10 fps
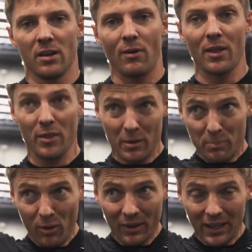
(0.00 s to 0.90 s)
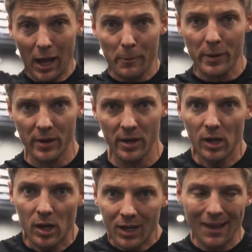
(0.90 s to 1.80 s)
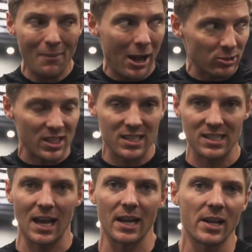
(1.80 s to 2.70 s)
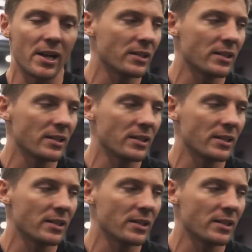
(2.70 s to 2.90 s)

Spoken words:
rather than pulling up, come out to the side.